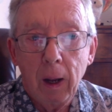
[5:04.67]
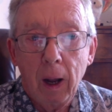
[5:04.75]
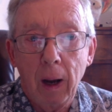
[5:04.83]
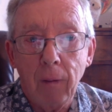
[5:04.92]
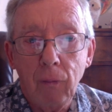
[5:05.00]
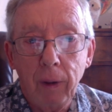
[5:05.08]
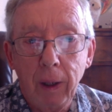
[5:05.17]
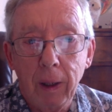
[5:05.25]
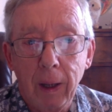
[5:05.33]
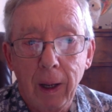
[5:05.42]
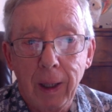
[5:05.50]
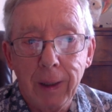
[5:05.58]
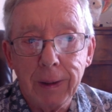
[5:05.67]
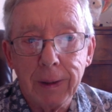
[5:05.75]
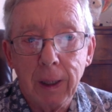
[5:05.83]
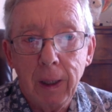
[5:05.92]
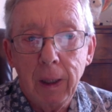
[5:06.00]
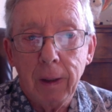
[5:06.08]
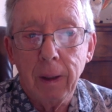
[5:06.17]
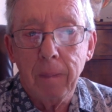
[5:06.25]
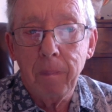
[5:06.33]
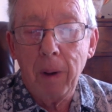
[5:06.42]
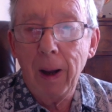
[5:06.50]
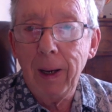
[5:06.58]
I realized
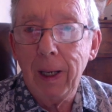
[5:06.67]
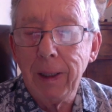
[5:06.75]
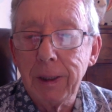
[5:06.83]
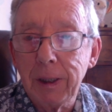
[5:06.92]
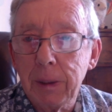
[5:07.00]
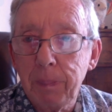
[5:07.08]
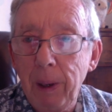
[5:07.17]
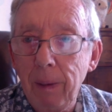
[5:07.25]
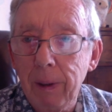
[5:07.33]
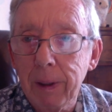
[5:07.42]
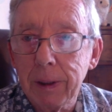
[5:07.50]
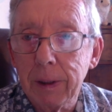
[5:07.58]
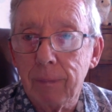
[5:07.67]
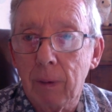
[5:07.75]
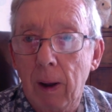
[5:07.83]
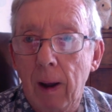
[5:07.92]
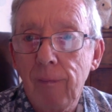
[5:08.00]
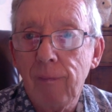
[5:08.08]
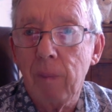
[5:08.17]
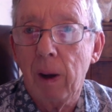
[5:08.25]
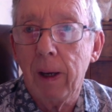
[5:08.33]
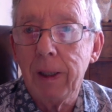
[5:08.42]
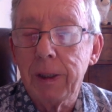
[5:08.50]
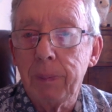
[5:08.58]
that my experience of life, my
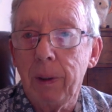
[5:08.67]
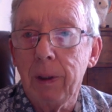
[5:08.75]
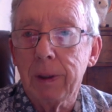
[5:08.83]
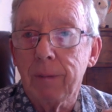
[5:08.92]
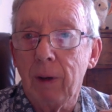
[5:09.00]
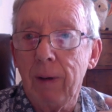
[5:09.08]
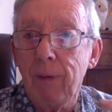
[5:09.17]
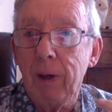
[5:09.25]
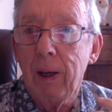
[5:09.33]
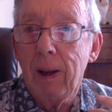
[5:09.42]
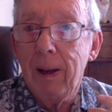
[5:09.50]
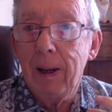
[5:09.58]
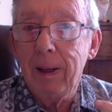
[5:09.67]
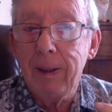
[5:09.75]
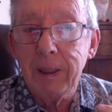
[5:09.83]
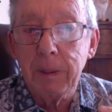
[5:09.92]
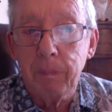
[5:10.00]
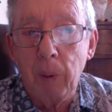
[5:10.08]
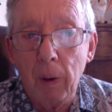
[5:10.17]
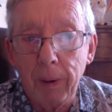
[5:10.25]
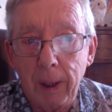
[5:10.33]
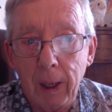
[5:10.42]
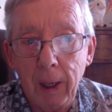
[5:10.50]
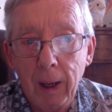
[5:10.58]
experience of living in this
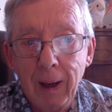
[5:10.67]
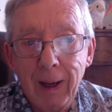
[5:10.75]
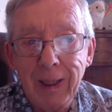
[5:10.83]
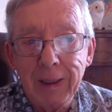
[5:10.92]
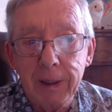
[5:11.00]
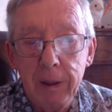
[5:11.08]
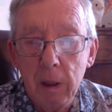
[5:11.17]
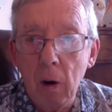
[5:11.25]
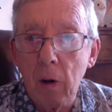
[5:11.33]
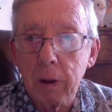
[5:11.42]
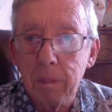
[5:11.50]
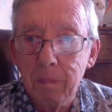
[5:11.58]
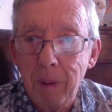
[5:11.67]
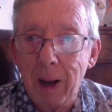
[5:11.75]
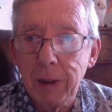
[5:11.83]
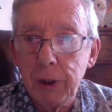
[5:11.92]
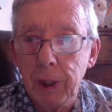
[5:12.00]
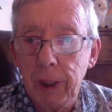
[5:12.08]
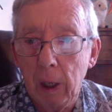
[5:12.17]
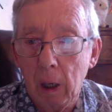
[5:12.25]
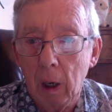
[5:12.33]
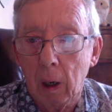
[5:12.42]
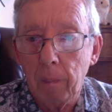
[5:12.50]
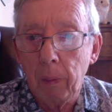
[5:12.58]
body, is not matching
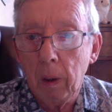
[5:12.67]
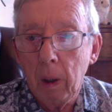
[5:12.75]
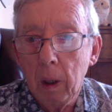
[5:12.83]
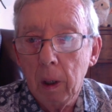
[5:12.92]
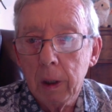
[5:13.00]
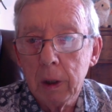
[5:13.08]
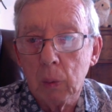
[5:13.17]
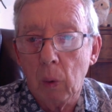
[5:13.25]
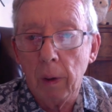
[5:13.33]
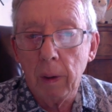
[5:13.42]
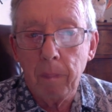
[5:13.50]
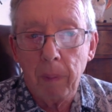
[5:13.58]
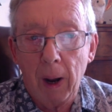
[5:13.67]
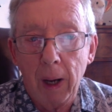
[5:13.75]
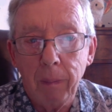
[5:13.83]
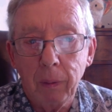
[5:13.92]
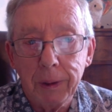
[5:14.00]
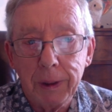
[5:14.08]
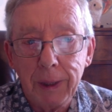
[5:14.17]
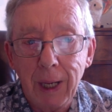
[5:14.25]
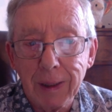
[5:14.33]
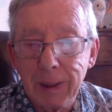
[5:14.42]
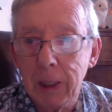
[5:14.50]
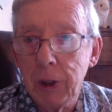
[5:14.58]
up to what the Bible
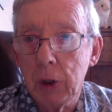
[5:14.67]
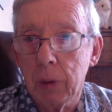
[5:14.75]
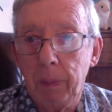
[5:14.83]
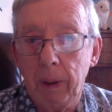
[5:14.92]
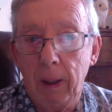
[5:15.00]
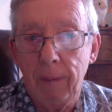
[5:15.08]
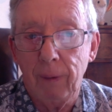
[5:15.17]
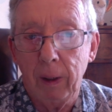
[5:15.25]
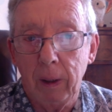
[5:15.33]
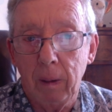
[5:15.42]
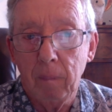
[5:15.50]
says I should be living.